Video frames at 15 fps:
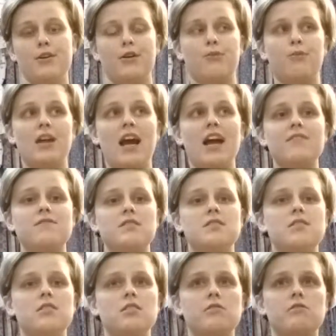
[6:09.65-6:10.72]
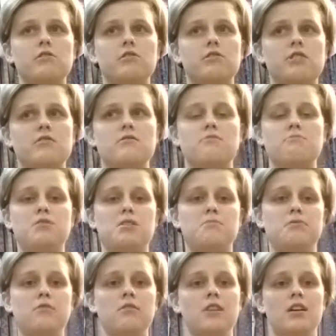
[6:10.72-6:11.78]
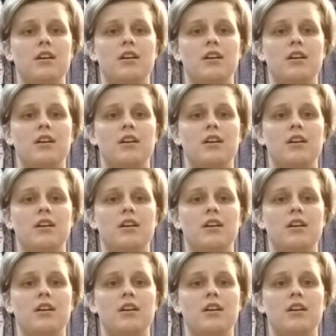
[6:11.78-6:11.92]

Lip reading: We have to see the goodness in people.